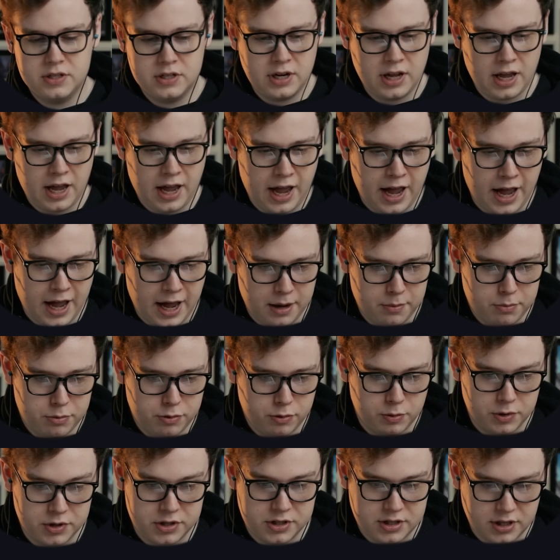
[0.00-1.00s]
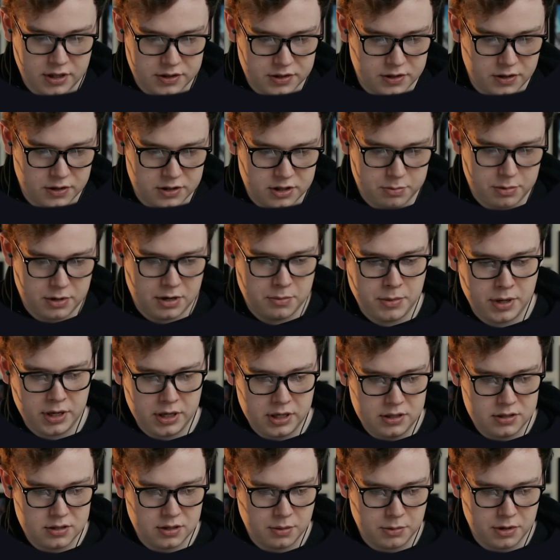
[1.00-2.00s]
is an app which does cost a bit of
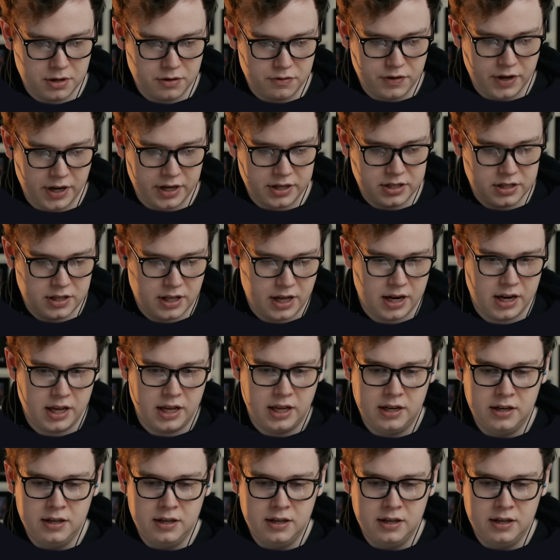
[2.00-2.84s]
money, so I'm going to factor that